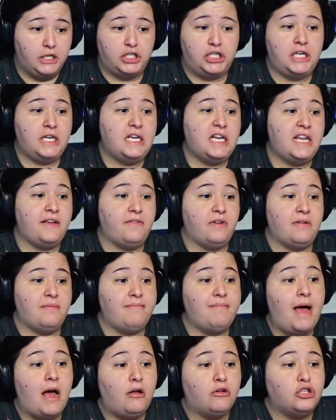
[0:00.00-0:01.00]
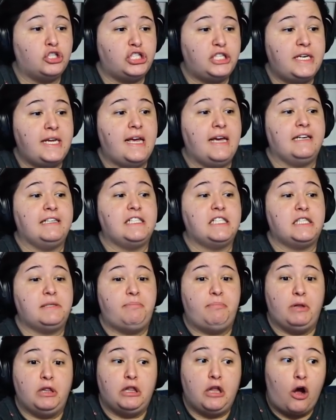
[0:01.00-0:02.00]
She didn't even melt. She
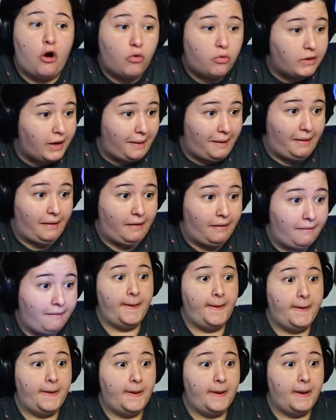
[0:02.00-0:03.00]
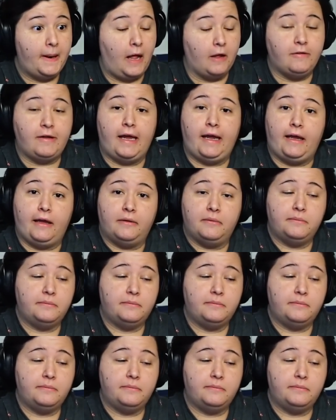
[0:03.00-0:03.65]
exploded. I'll take it.